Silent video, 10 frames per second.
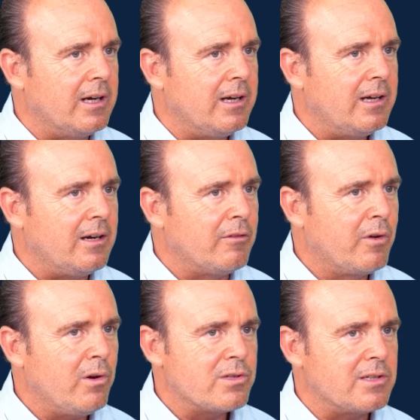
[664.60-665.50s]
Of
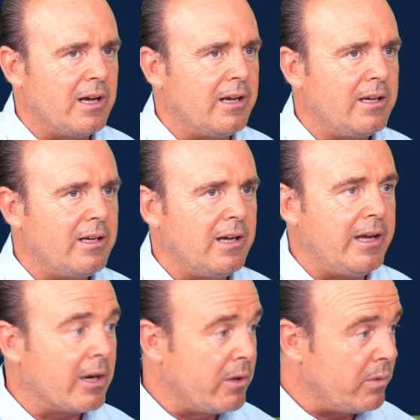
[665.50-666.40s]
course, I
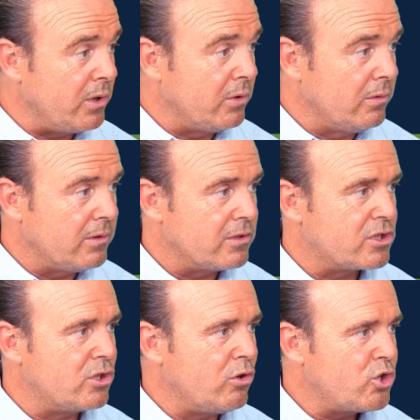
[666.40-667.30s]
agree with you.
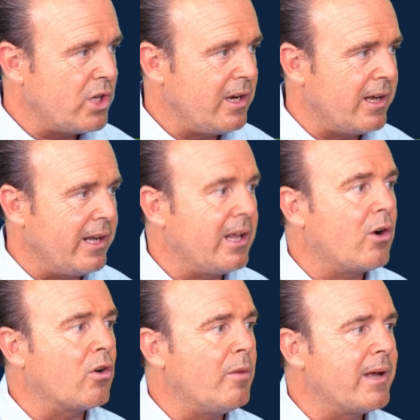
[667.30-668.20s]
Social and
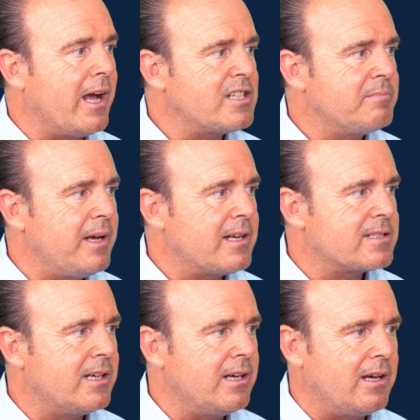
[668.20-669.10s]
economic
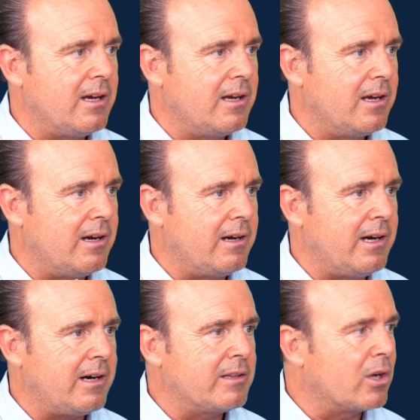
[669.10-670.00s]
aspects
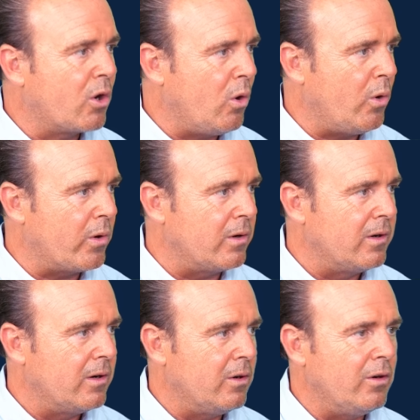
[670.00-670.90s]
are at the core
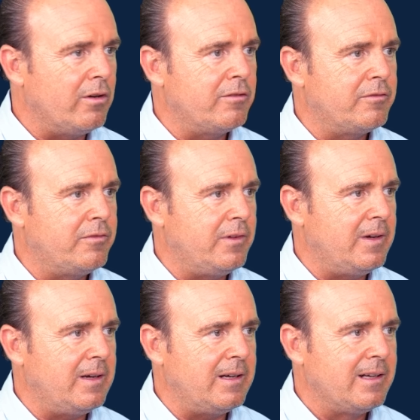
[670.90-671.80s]
of
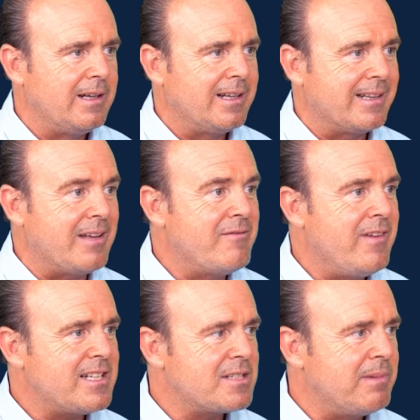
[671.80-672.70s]
the
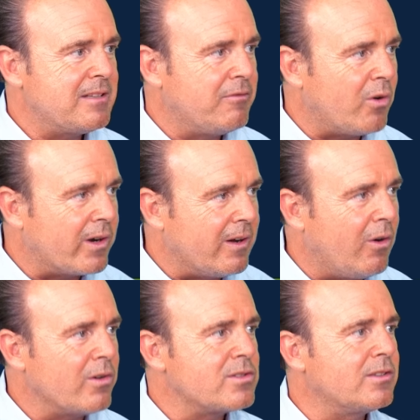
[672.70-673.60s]
investment for
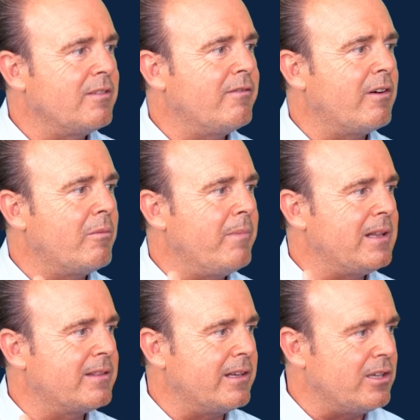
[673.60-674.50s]
also the
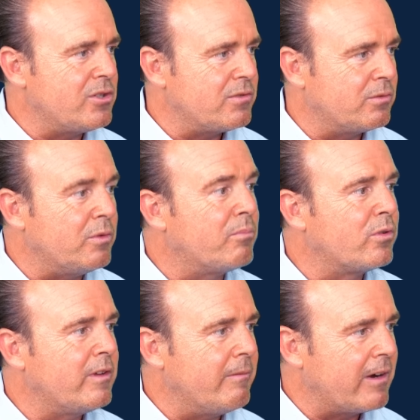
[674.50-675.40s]
environmental issue, to
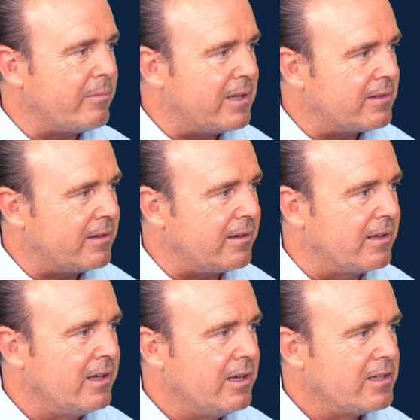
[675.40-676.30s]
improve the environmental
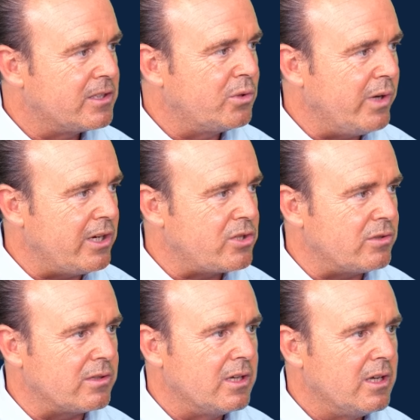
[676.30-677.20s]

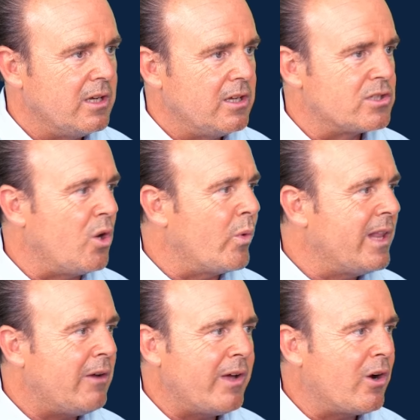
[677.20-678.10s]
situation. So
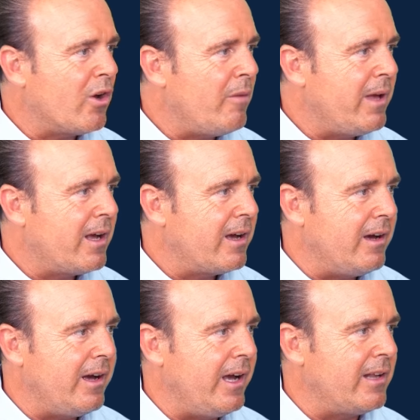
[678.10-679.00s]
without economic
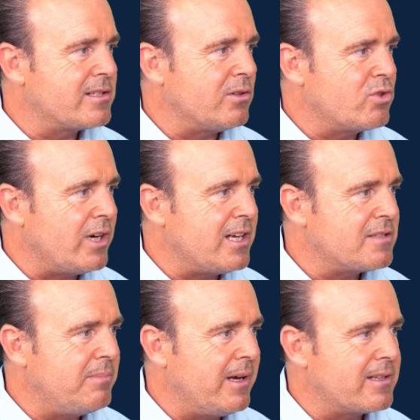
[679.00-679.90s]
and social
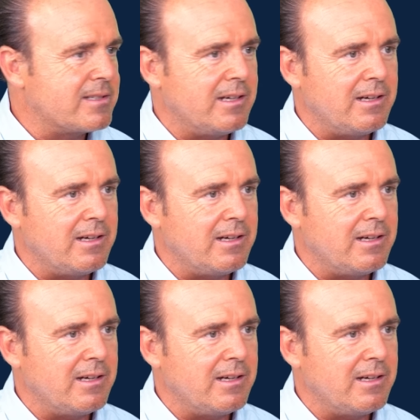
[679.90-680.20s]
aspects,